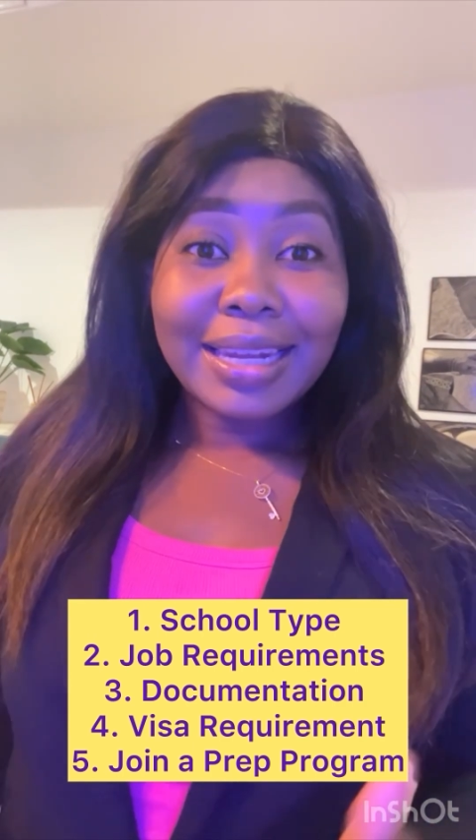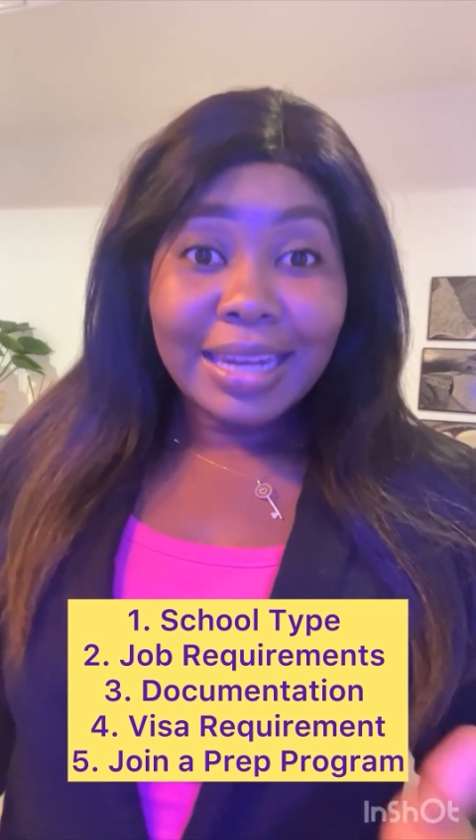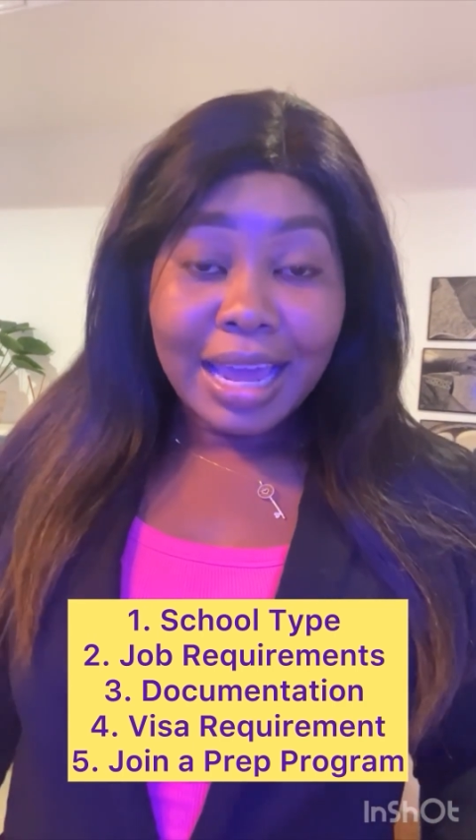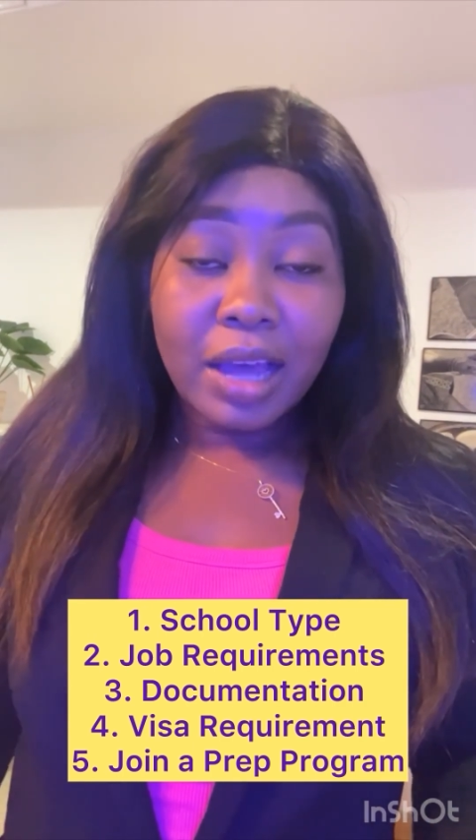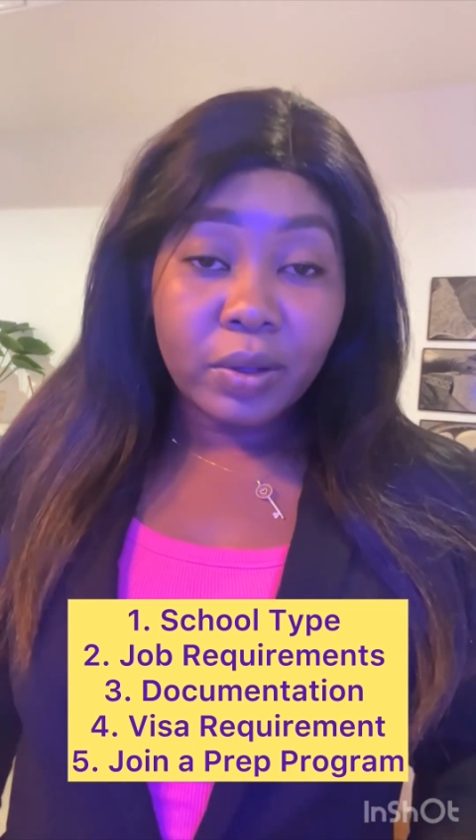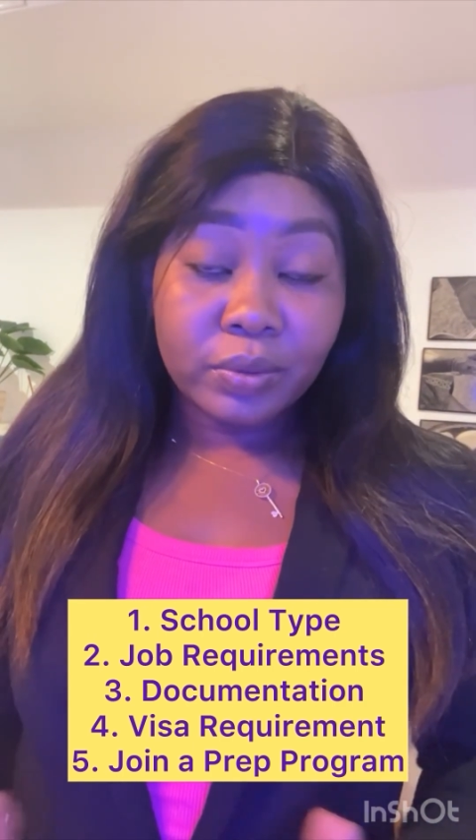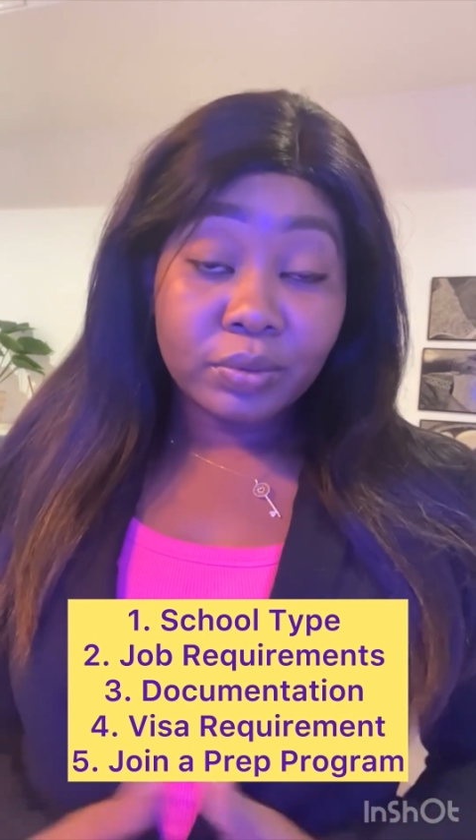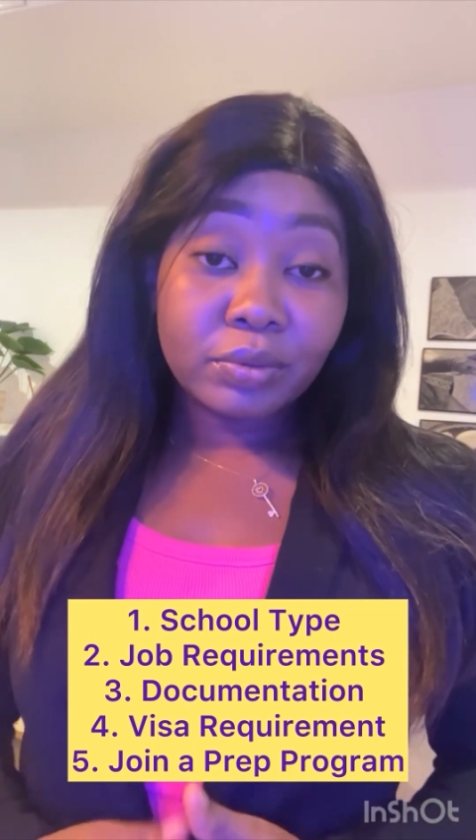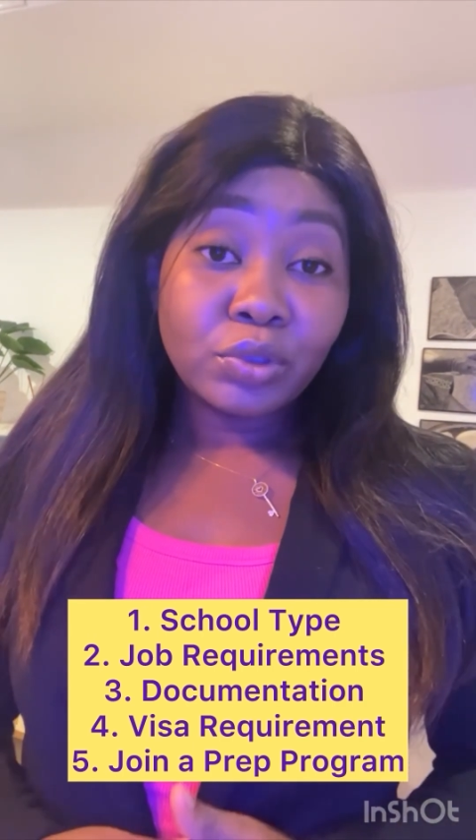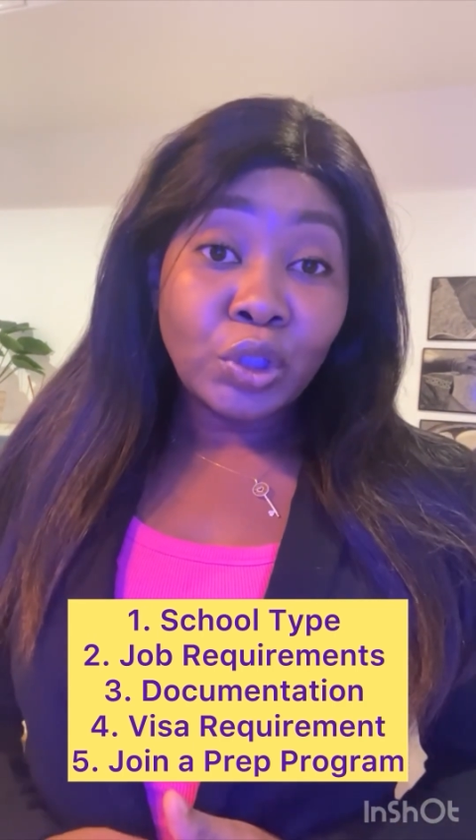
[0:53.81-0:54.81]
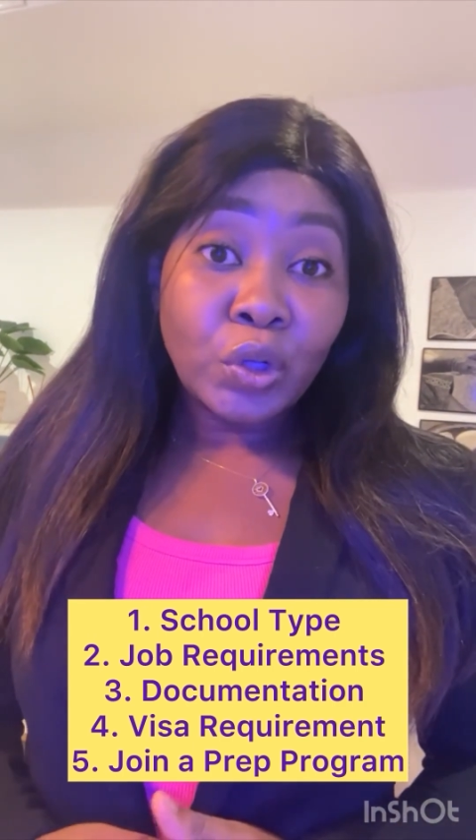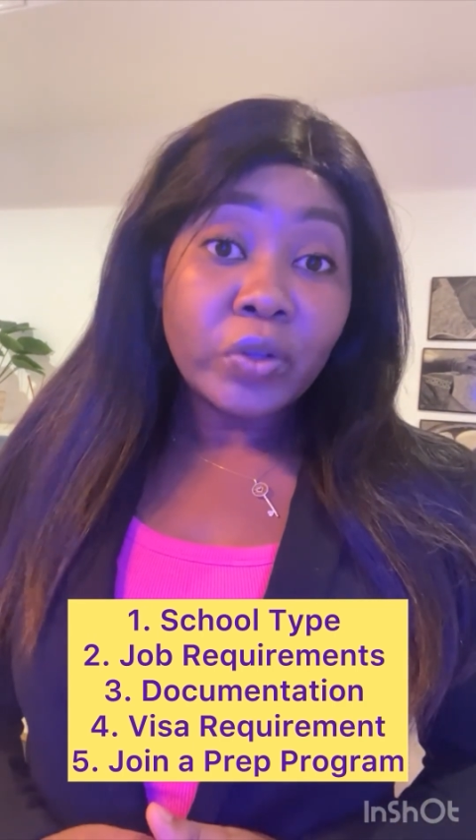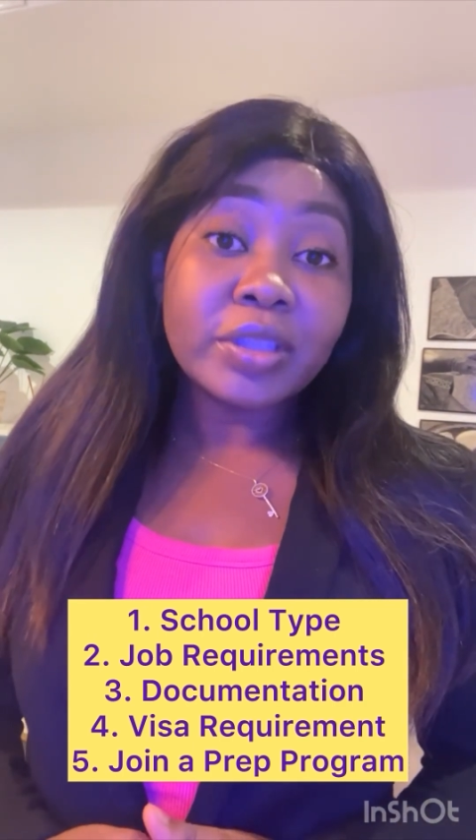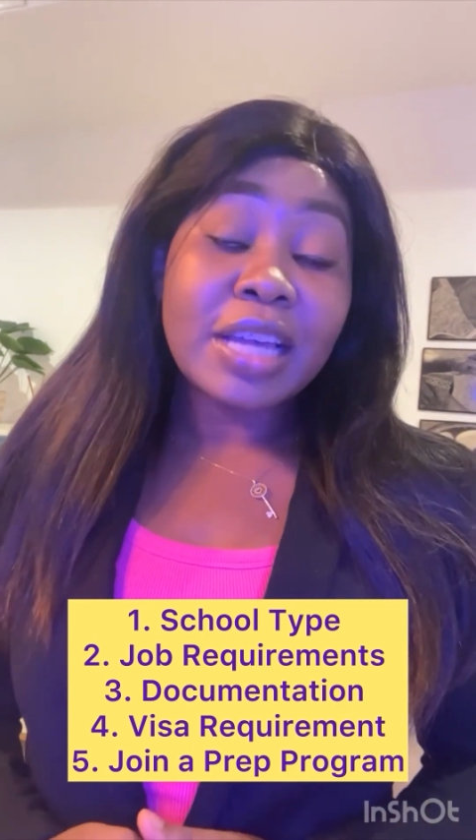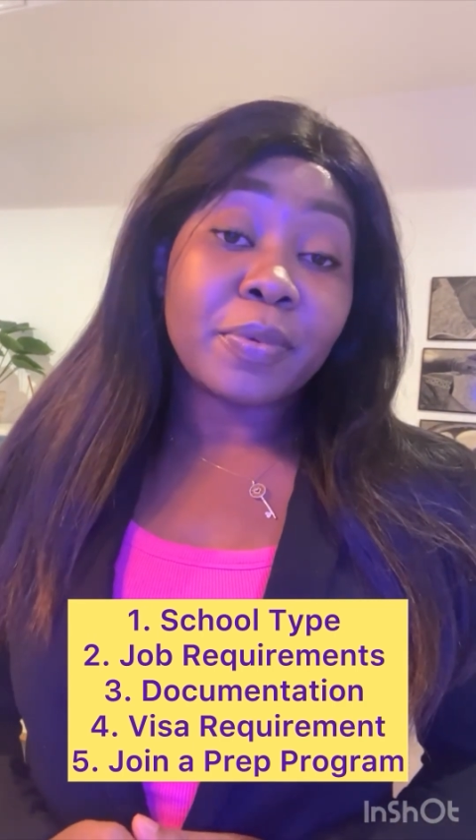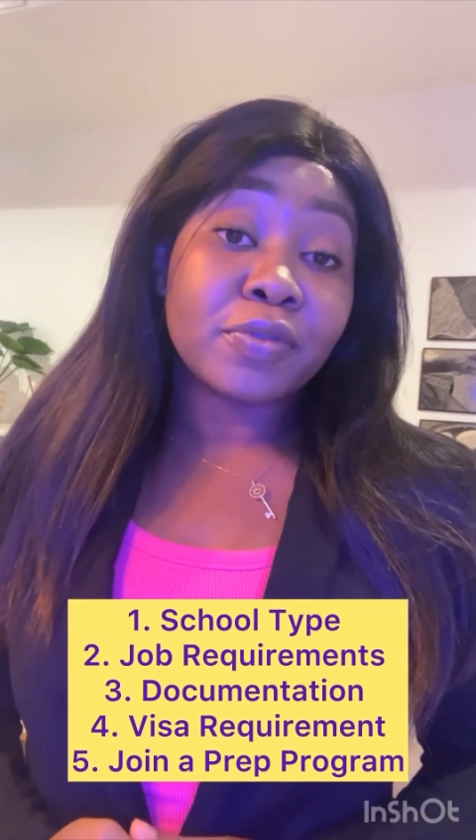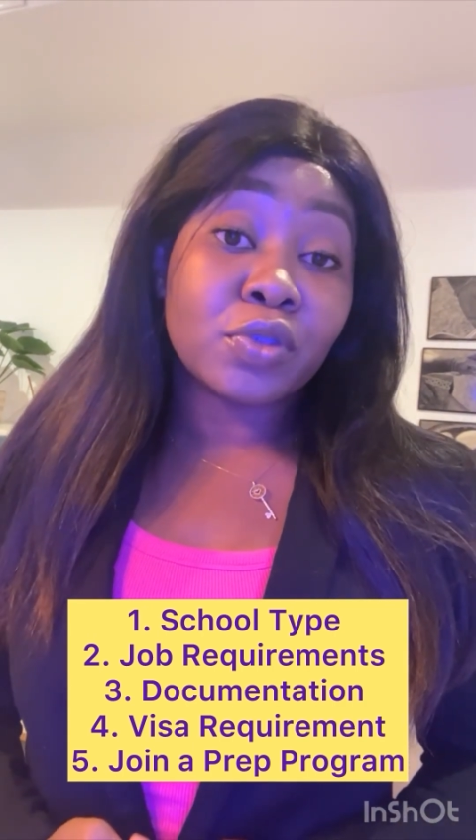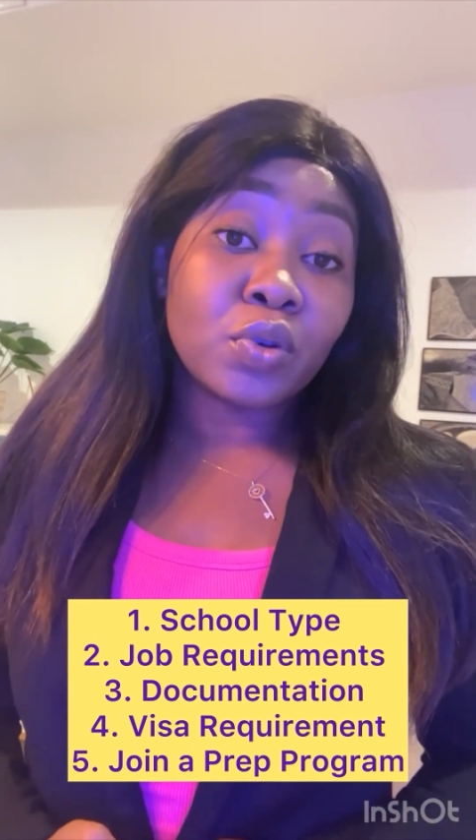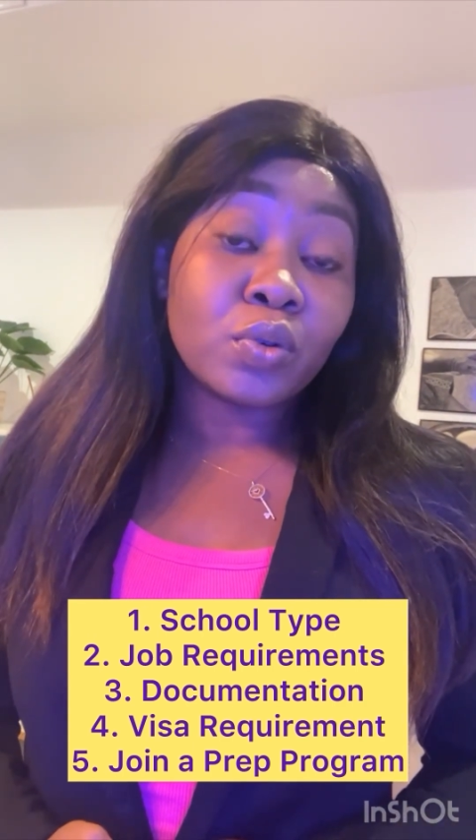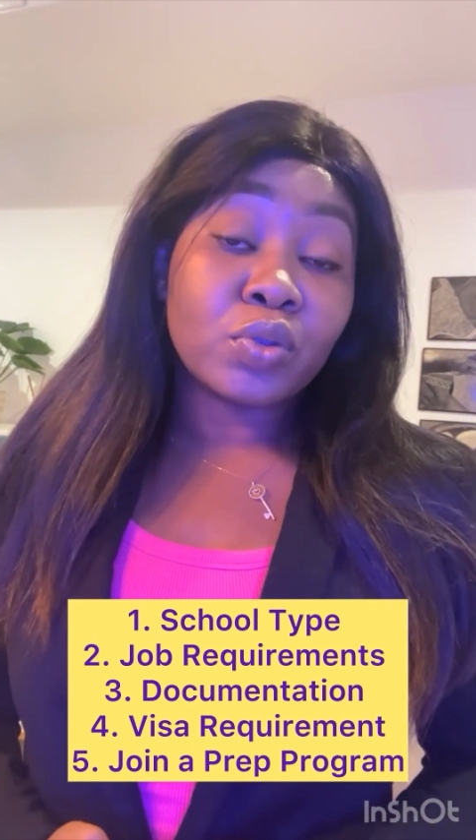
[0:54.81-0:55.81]
Now, you know the type of
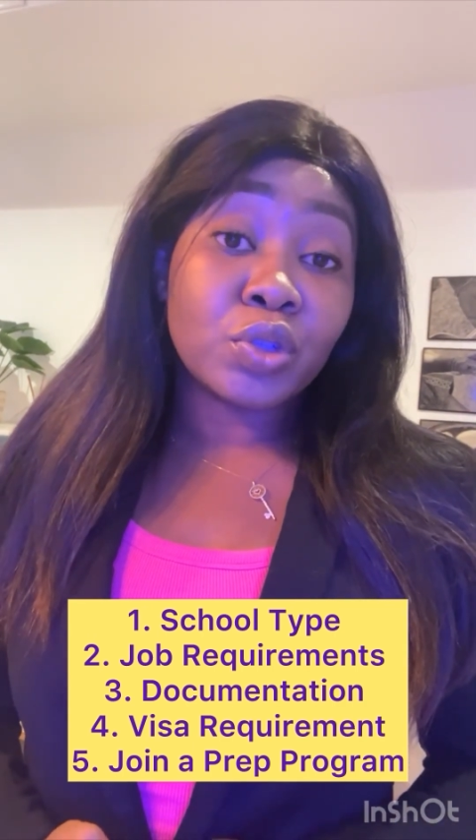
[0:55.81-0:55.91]
schools